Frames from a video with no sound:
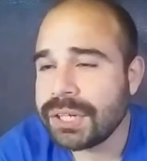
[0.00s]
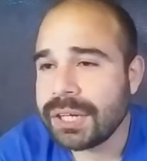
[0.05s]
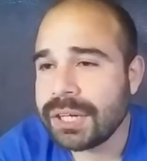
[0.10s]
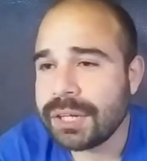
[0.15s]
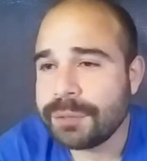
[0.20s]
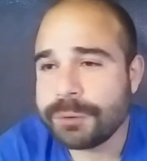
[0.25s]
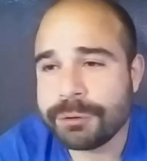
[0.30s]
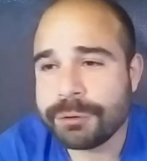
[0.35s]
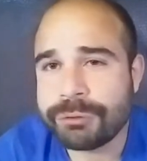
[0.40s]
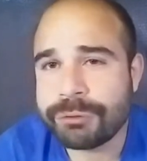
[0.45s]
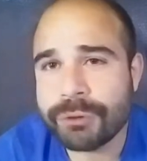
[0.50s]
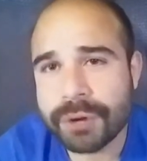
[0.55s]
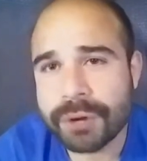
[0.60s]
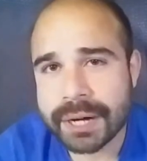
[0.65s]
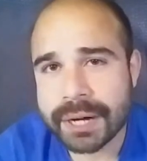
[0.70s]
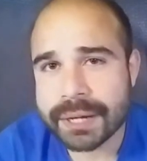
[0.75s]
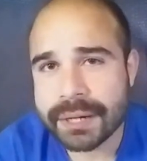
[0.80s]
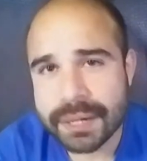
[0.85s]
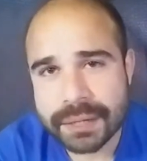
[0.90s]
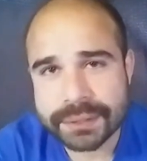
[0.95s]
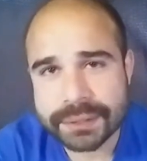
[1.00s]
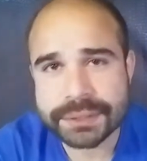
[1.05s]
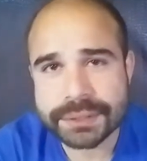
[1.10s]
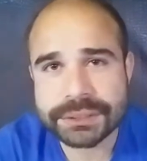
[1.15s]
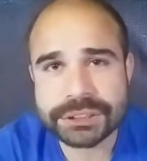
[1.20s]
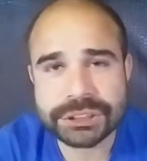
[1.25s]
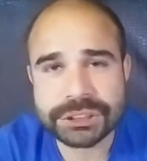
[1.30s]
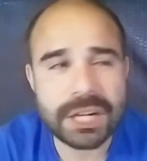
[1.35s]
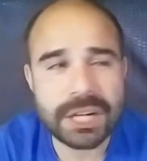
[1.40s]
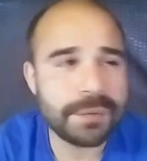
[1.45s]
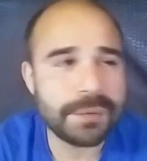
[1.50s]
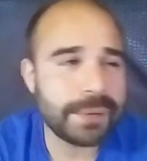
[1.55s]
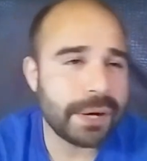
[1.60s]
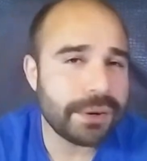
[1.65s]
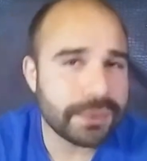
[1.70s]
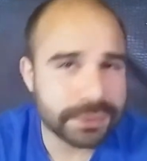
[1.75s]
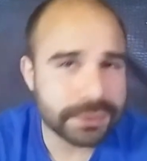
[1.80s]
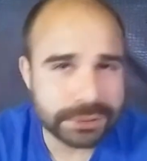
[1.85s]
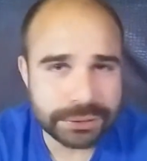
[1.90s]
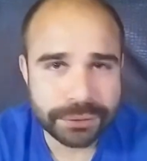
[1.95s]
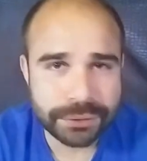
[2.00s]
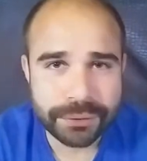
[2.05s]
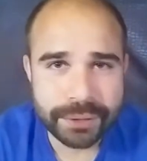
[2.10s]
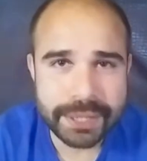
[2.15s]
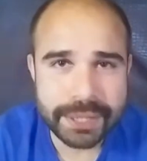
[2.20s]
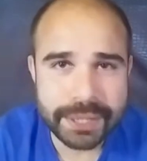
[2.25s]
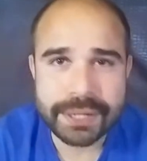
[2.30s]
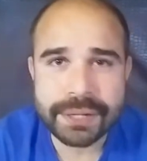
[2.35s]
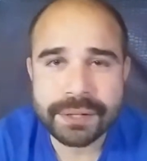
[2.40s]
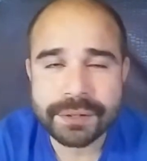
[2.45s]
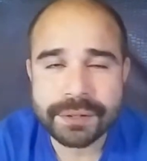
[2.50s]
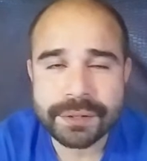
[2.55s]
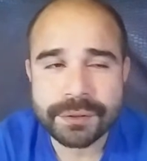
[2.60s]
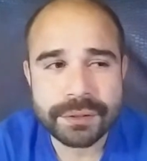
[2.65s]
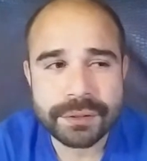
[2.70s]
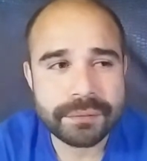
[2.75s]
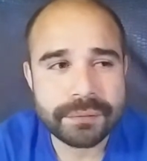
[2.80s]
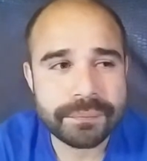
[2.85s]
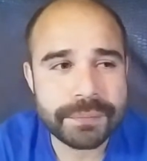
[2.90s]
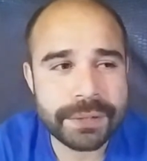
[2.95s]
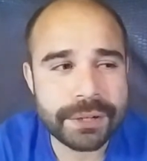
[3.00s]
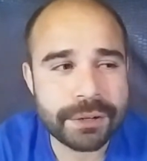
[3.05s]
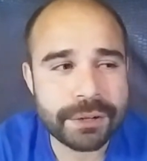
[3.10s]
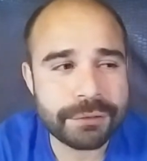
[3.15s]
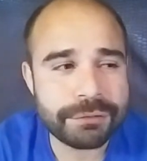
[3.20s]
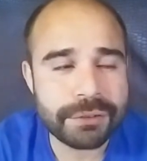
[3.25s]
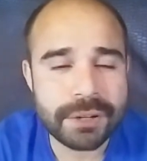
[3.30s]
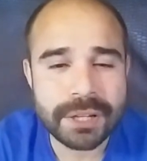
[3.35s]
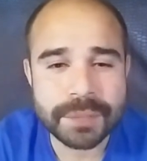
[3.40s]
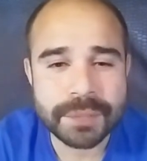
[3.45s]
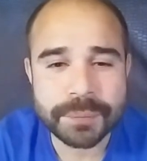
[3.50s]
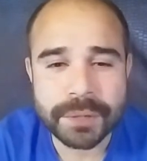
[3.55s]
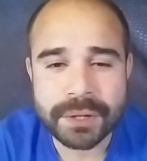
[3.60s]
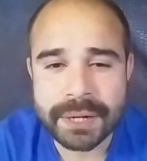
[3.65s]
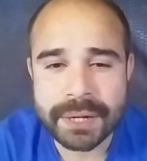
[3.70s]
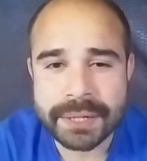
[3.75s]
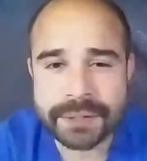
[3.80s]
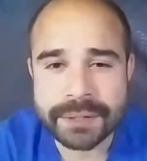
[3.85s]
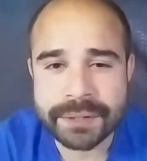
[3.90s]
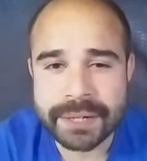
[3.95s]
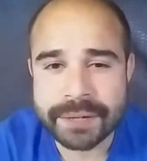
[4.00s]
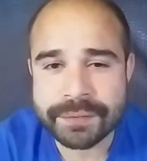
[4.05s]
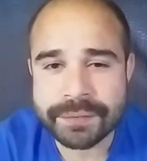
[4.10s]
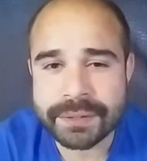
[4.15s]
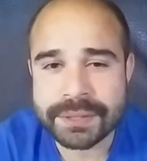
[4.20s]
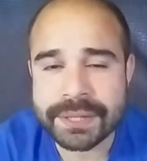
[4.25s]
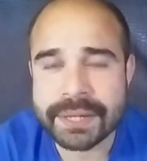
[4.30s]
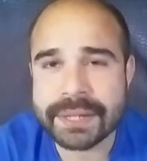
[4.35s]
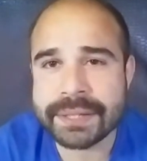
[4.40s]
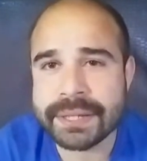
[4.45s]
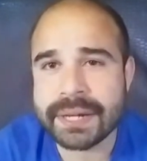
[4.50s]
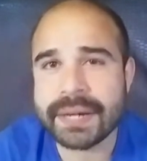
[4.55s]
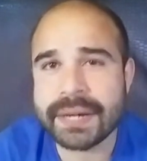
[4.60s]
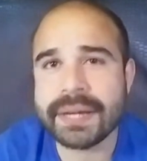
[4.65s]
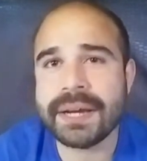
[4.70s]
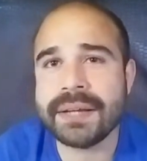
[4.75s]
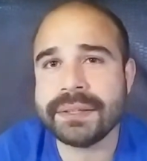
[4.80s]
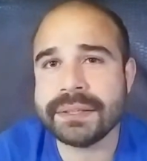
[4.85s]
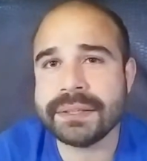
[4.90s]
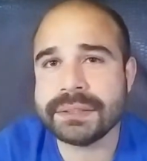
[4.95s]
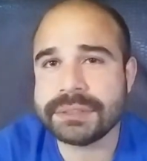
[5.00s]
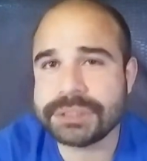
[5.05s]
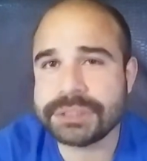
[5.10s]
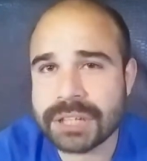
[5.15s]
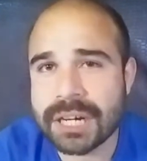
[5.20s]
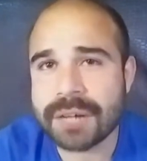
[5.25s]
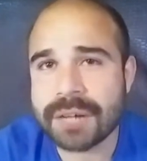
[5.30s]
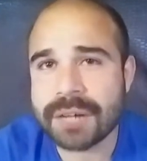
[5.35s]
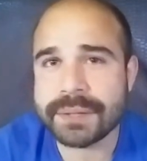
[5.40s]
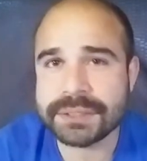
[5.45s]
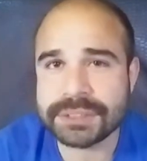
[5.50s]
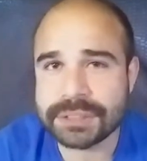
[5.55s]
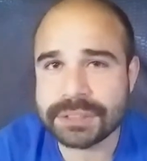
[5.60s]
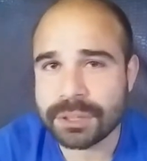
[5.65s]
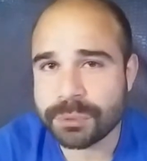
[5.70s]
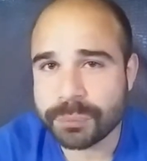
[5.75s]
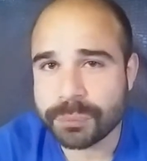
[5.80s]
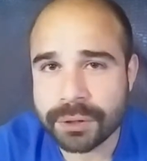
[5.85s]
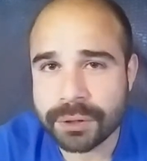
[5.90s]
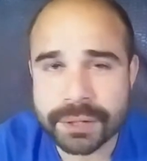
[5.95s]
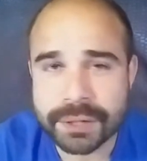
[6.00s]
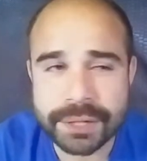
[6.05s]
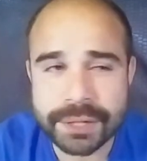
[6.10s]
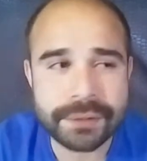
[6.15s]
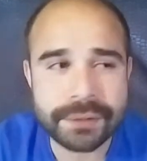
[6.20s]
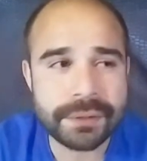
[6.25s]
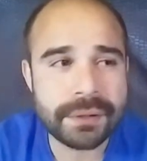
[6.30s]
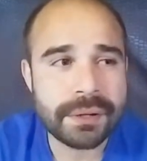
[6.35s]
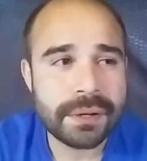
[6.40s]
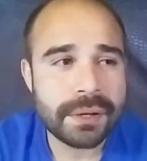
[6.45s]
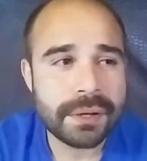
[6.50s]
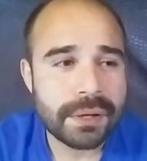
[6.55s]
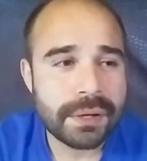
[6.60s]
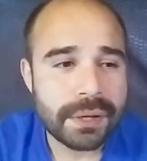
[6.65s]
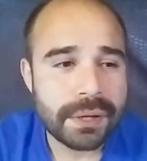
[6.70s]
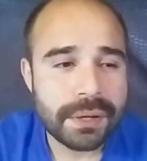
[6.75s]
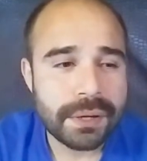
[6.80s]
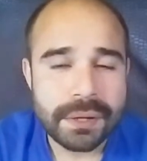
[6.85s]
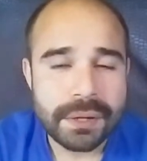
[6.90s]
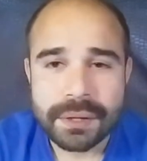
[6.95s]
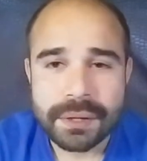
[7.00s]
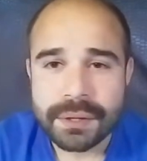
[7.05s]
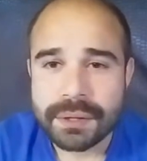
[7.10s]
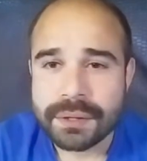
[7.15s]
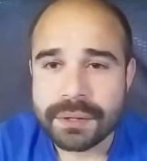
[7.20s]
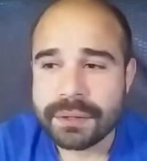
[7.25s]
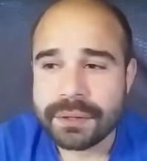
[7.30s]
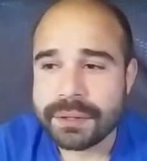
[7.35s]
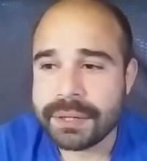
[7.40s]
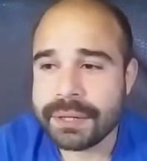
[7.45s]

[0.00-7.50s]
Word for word: before I got this job. I was already you know, falling behind on everything. And then I got this job I saw working, you